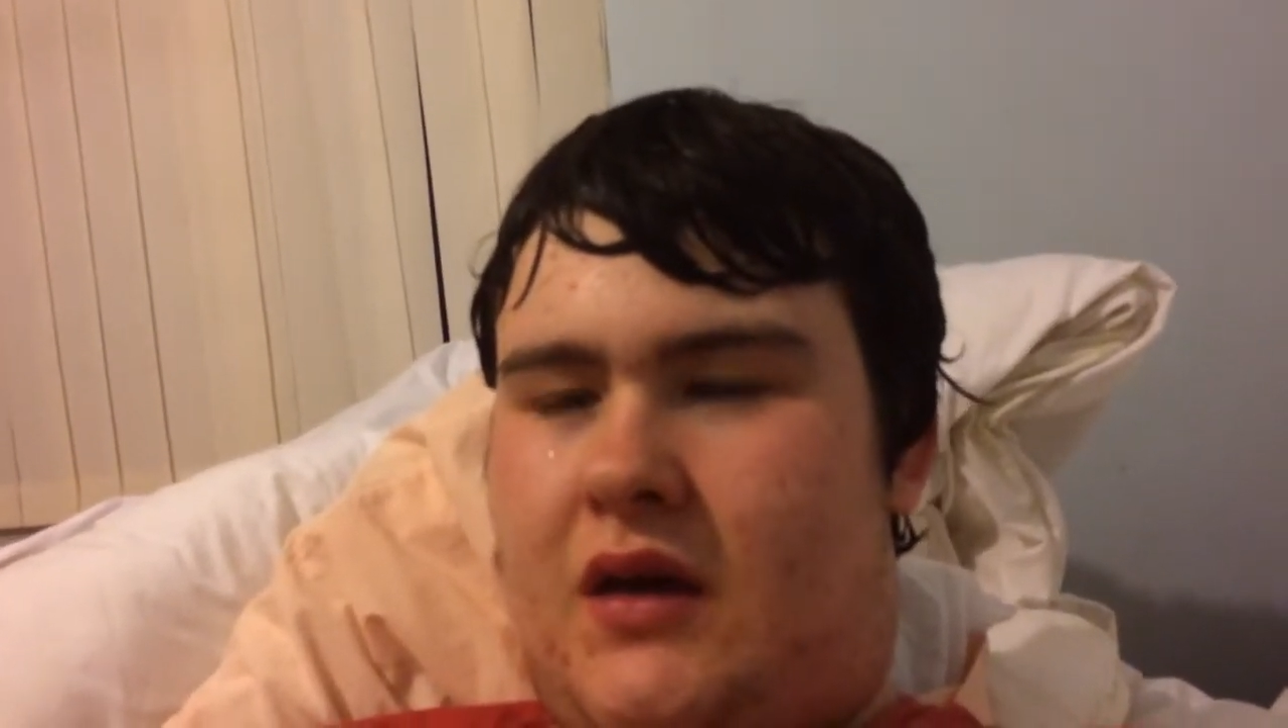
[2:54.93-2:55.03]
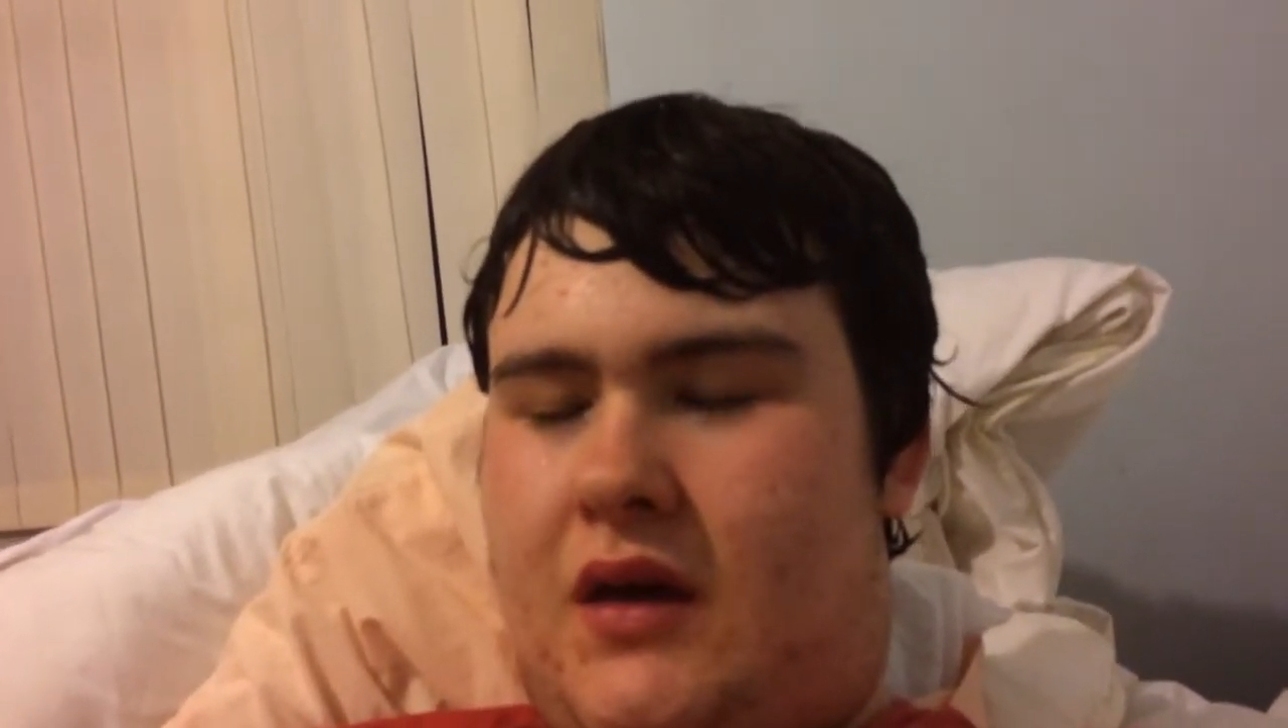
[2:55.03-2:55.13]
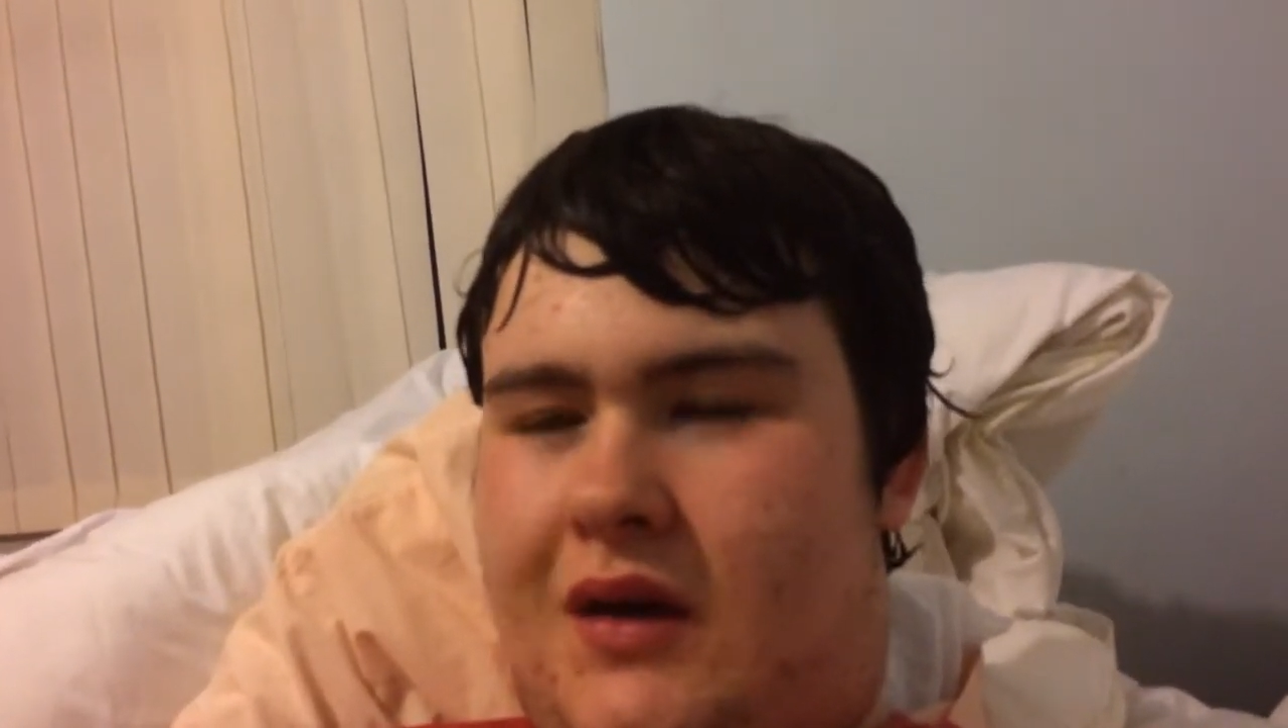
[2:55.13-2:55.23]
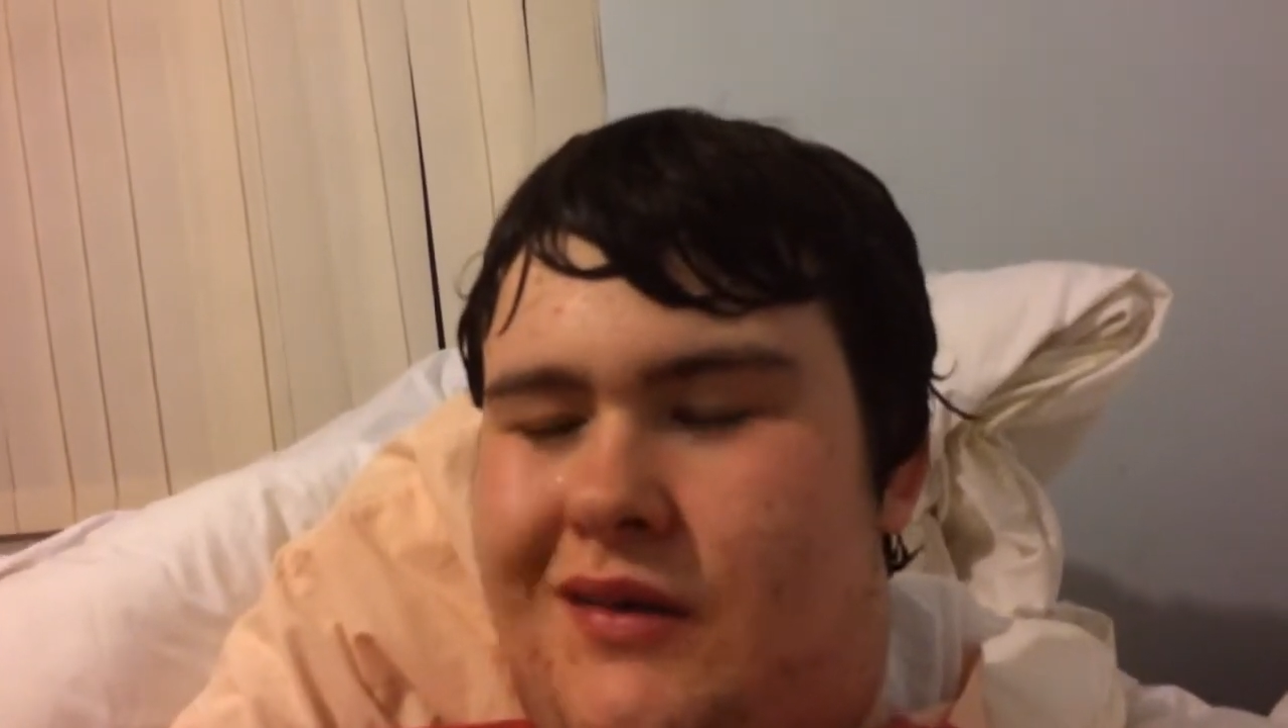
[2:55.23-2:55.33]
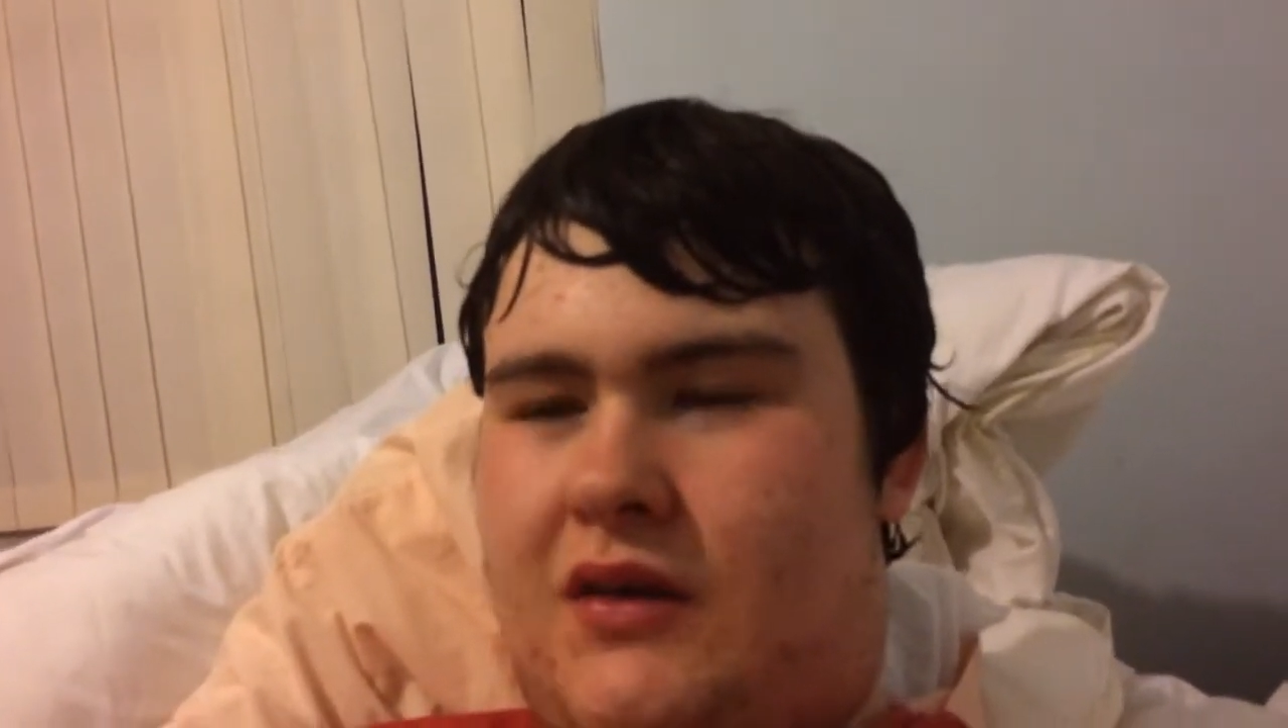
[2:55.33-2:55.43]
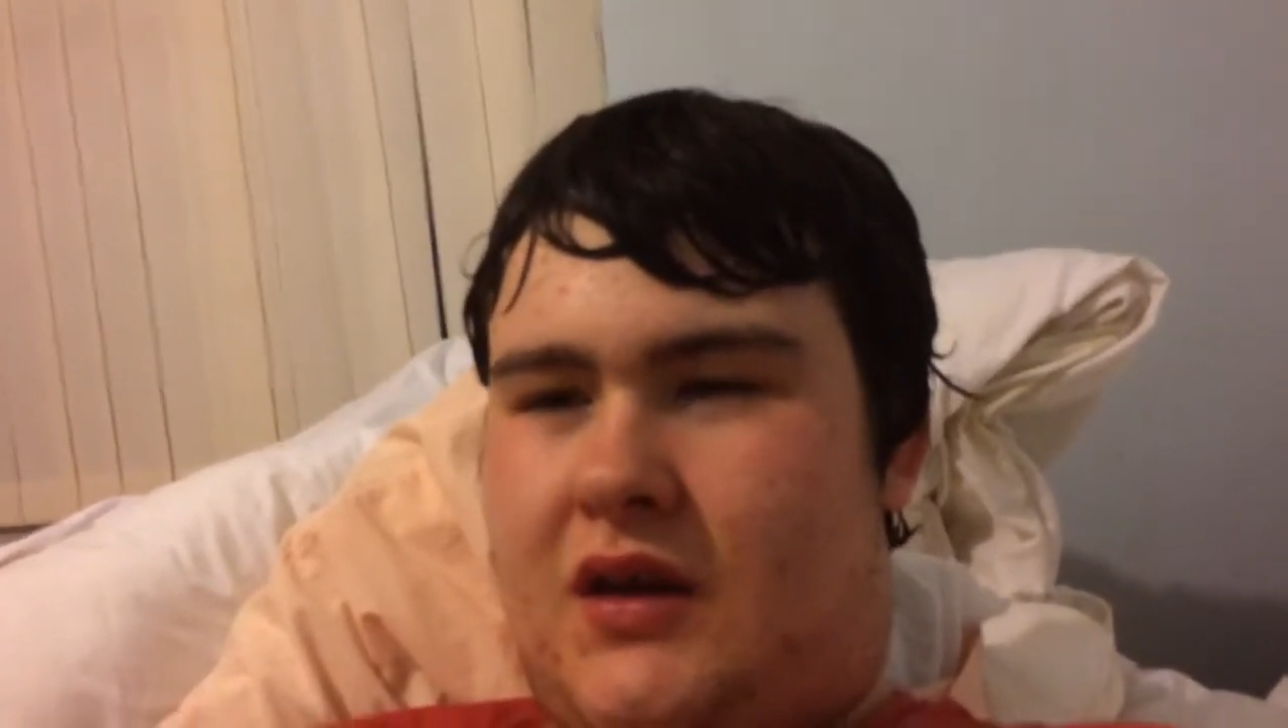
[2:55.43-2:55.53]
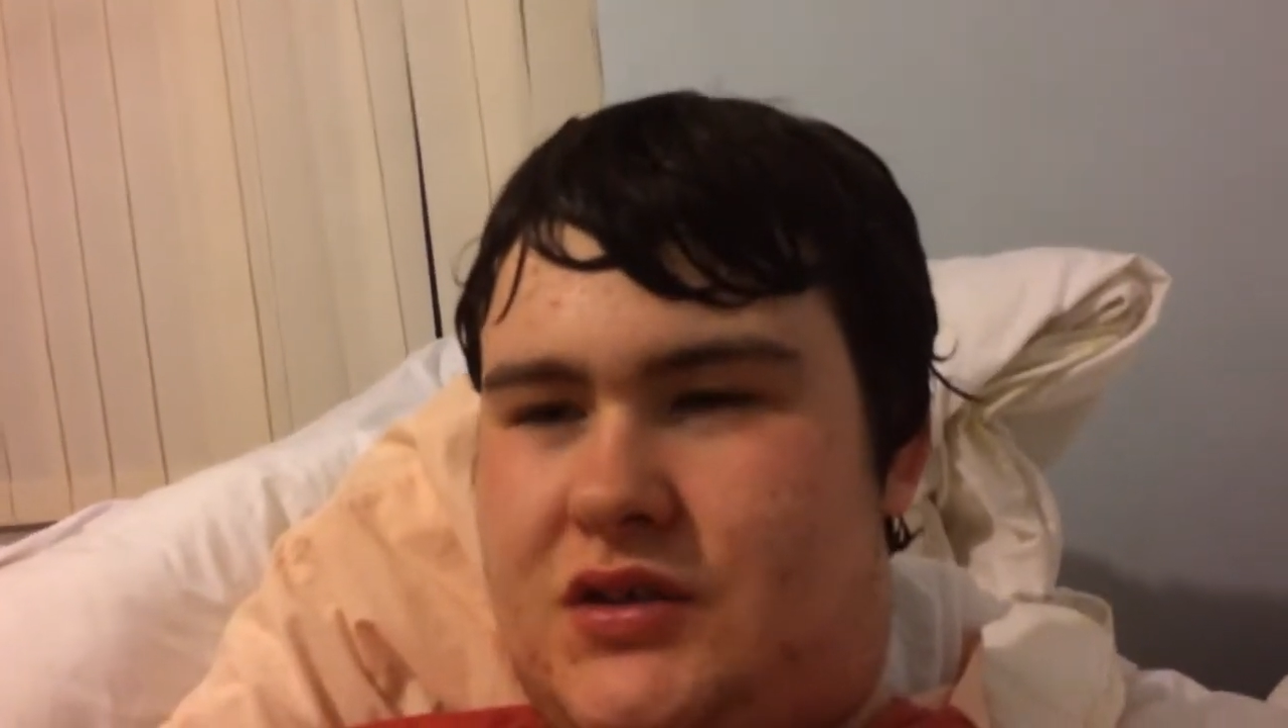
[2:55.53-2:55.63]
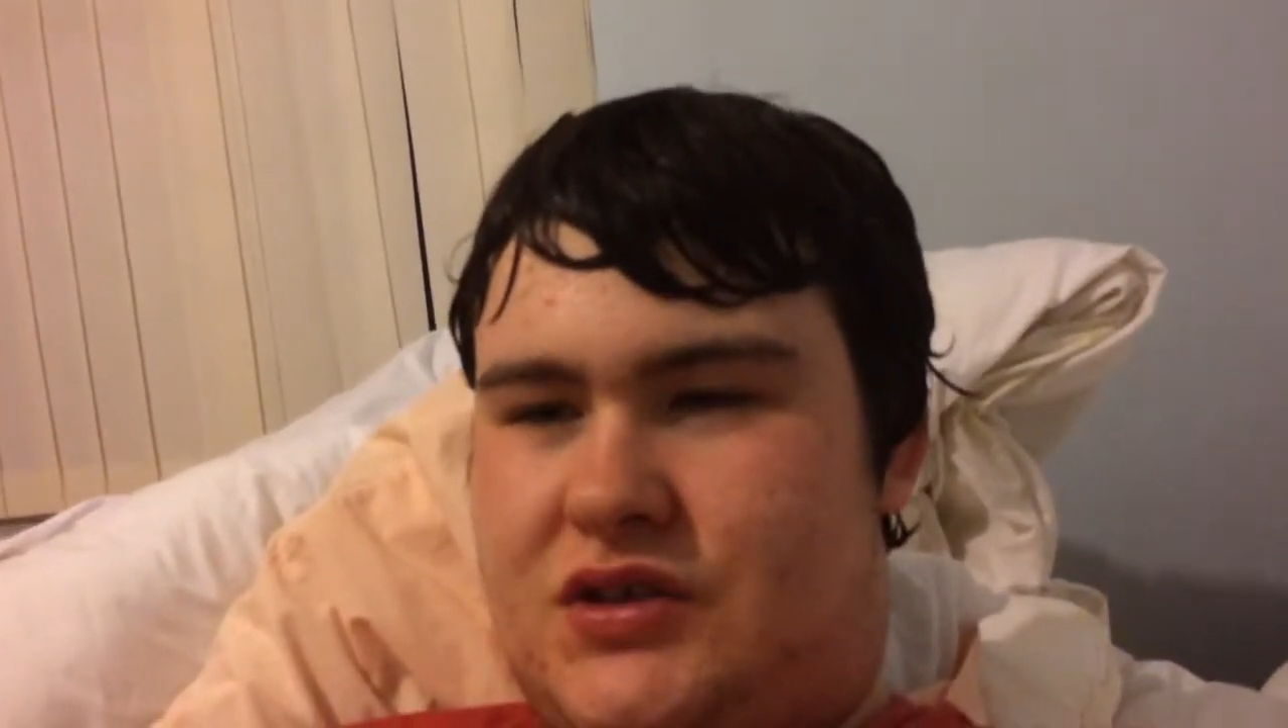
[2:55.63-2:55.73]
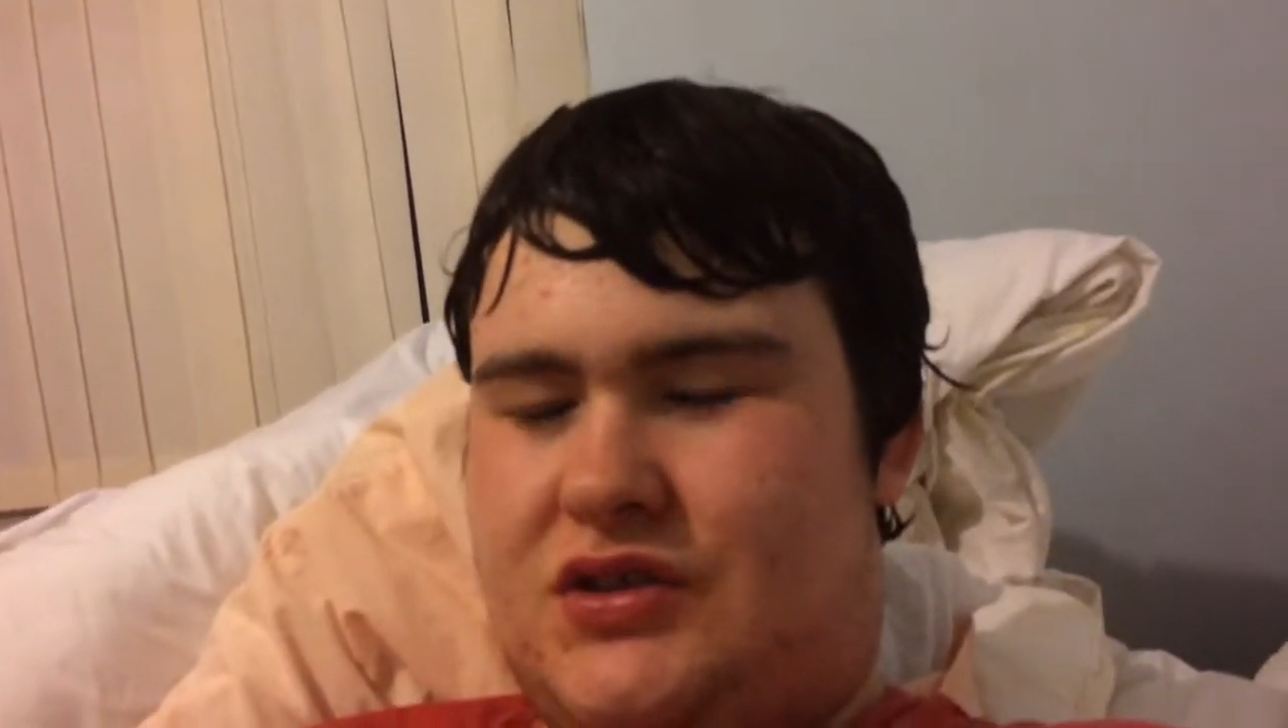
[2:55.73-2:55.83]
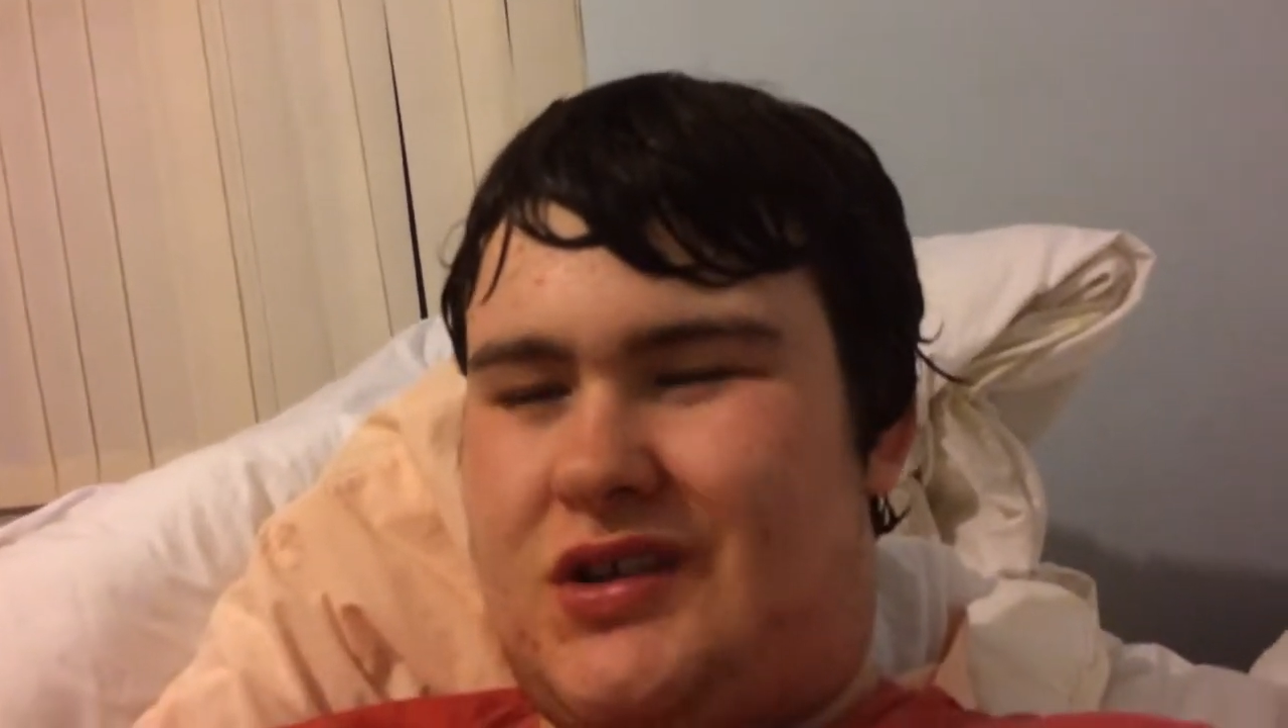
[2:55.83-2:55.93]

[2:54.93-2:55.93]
and I should